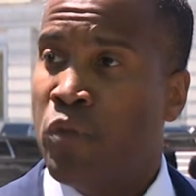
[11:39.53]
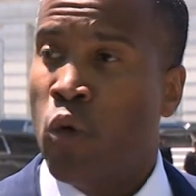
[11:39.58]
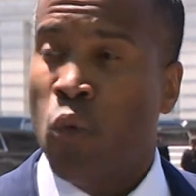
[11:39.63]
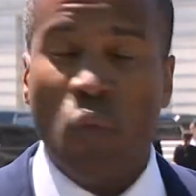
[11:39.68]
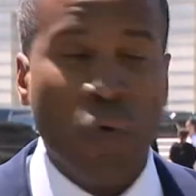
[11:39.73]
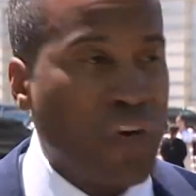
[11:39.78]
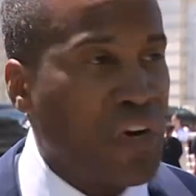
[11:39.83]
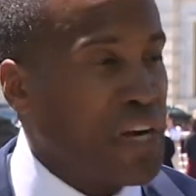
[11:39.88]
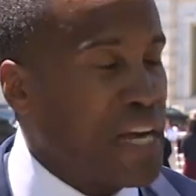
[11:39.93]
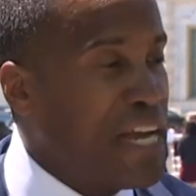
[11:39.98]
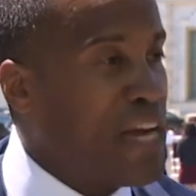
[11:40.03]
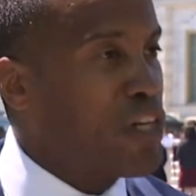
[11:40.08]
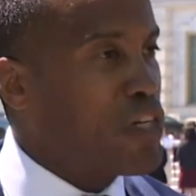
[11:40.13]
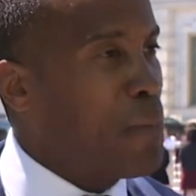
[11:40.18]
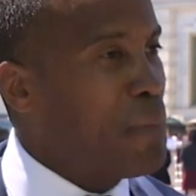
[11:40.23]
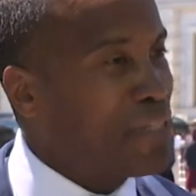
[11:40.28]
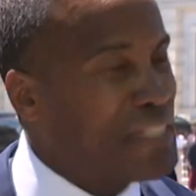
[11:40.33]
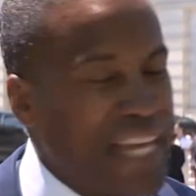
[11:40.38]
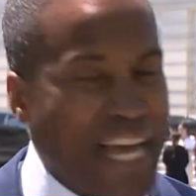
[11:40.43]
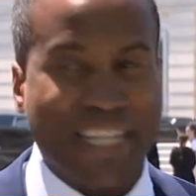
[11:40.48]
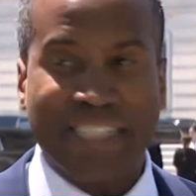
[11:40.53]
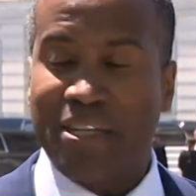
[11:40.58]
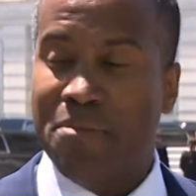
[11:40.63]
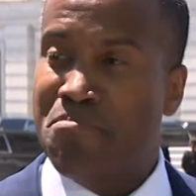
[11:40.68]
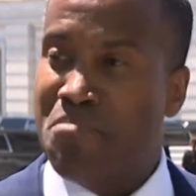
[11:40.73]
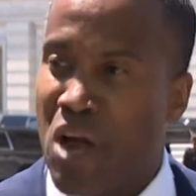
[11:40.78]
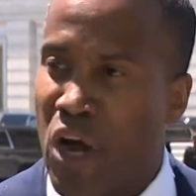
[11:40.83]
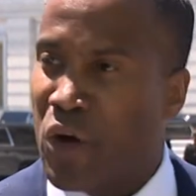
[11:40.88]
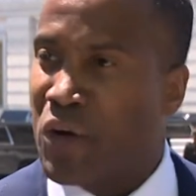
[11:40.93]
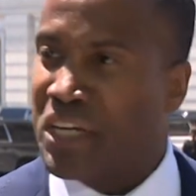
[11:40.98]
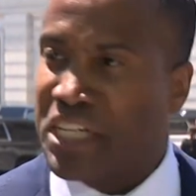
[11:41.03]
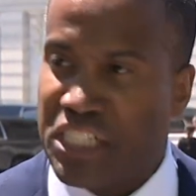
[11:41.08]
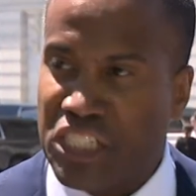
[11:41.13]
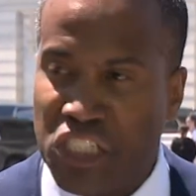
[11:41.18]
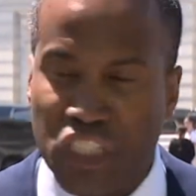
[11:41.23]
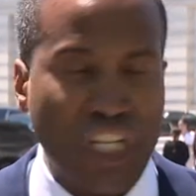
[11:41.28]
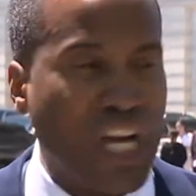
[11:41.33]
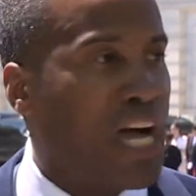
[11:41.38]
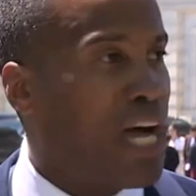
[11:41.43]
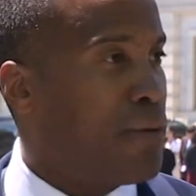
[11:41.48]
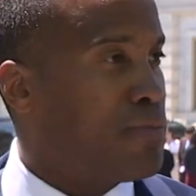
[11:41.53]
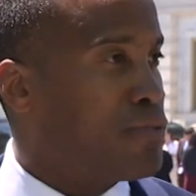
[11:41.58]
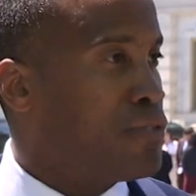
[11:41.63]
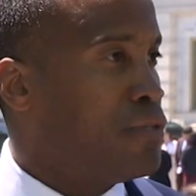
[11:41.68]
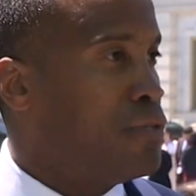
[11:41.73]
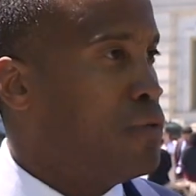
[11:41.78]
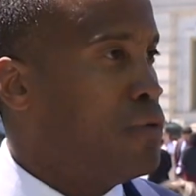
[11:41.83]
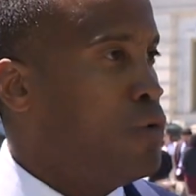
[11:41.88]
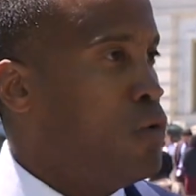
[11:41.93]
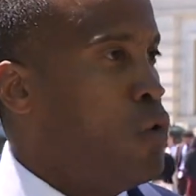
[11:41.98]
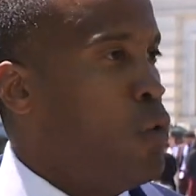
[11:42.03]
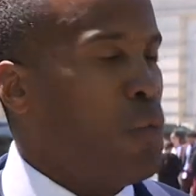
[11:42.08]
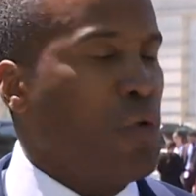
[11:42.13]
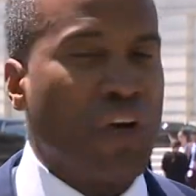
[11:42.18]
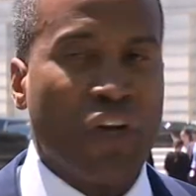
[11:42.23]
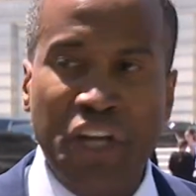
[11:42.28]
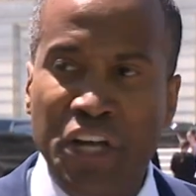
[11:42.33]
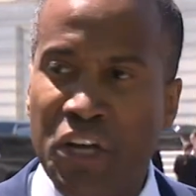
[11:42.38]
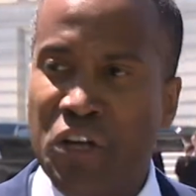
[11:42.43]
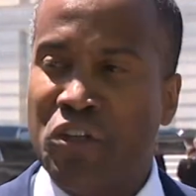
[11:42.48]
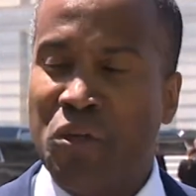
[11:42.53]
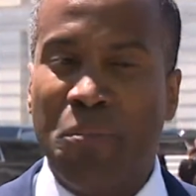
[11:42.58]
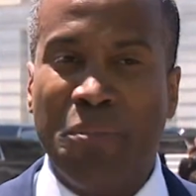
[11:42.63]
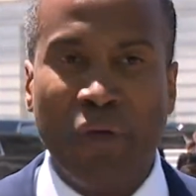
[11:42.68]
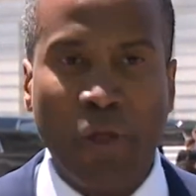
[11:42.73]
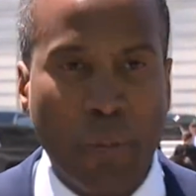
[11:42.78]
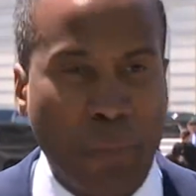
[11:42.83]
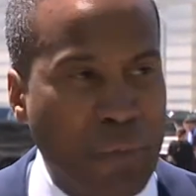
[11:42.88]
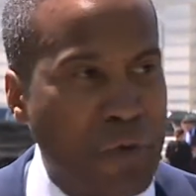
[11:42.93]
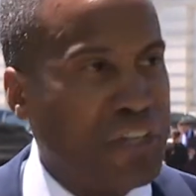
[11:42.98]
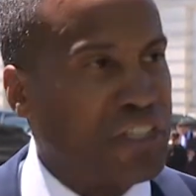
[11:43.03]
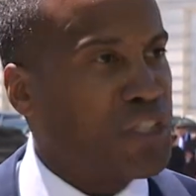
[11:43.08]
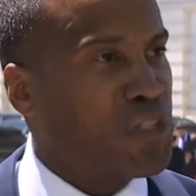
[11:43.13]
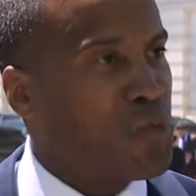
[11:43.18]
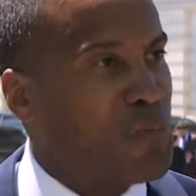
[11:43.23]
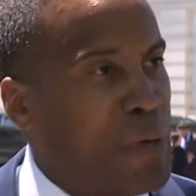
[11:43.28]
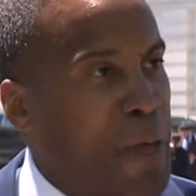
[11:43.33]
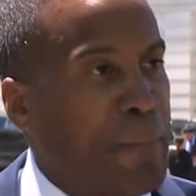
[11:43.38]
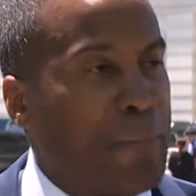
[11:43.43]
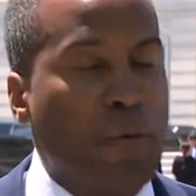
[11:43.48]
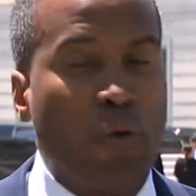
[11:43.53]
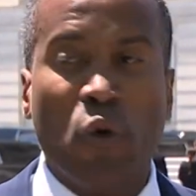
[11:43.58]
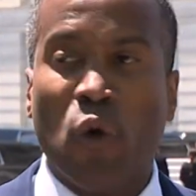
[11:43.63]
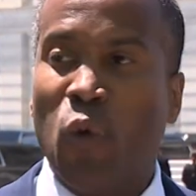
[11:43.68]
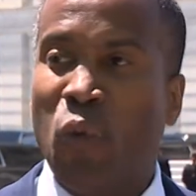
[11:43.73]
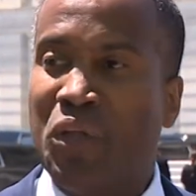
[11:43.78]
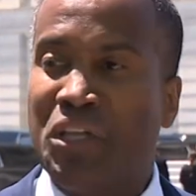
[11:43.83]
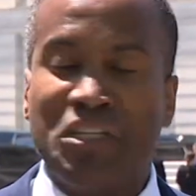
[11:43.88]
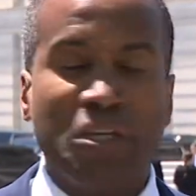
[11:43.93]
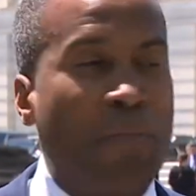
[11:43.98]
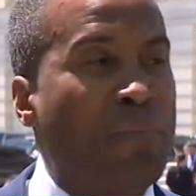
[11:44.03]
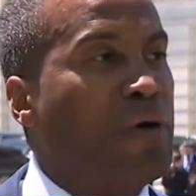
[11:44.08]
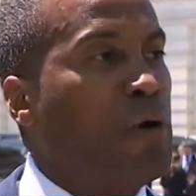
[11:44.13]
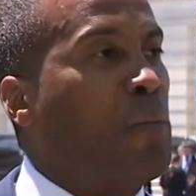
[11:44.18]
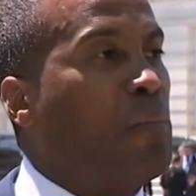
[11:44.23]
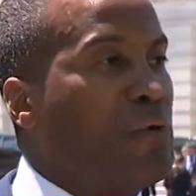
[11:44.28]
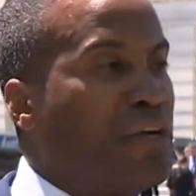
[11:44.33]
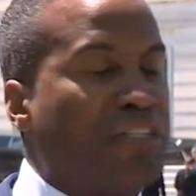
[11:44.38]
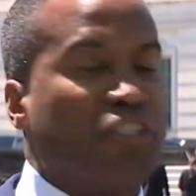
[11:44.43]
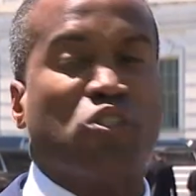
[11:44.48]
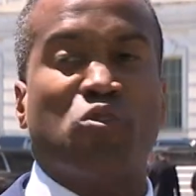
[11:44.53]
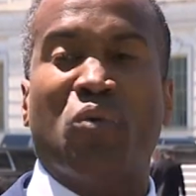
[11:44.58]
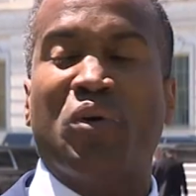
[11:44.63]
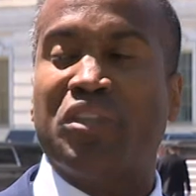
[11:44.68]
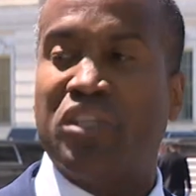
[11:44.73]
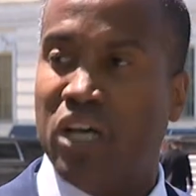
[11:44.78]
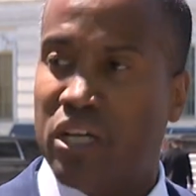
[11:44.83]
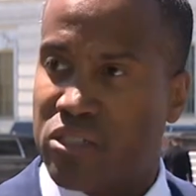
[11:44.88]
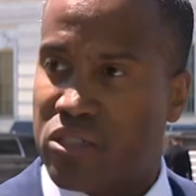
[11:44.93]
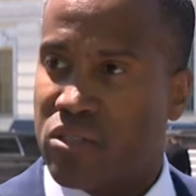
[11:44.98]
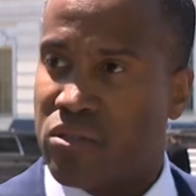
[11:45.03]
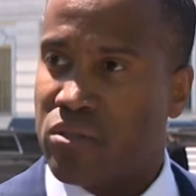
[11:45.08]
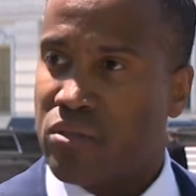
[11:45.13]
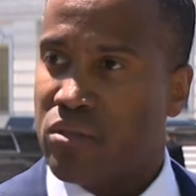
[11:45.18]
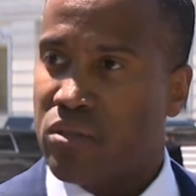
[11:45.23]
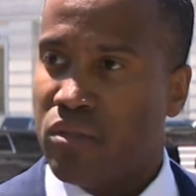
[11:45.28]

We're here to protect American jobs. We're here to build bridges with people who are willing to build bridges with us.